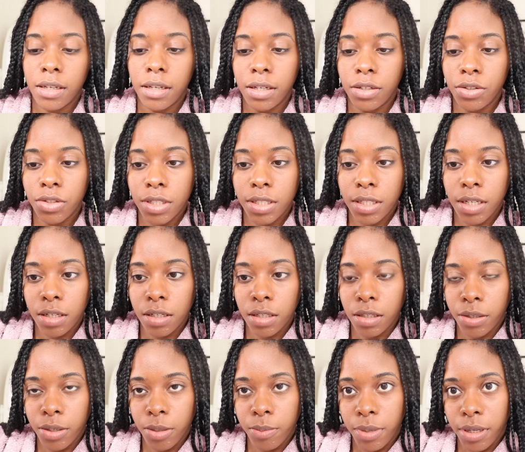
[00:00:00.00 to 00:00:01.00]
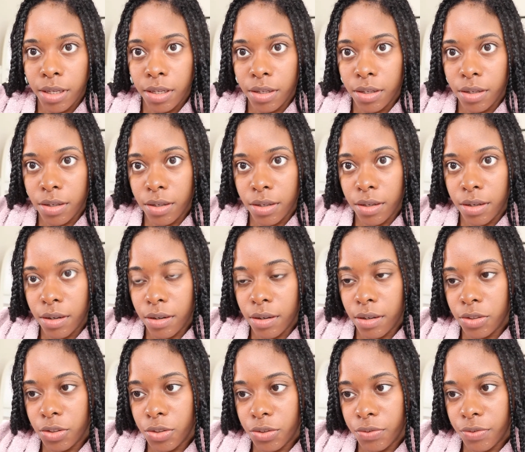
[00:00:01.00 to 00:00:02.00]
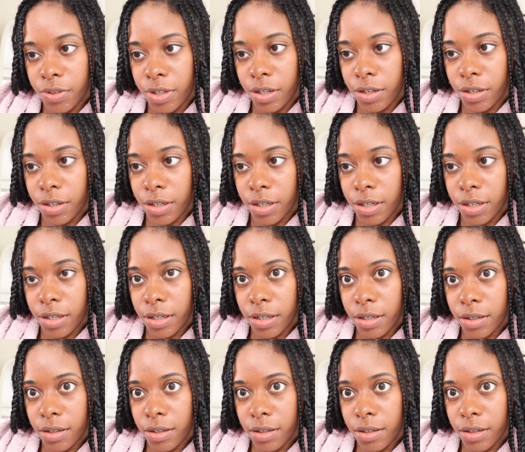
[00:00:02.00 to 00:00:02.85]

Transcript: and just get a little bit here on your finger.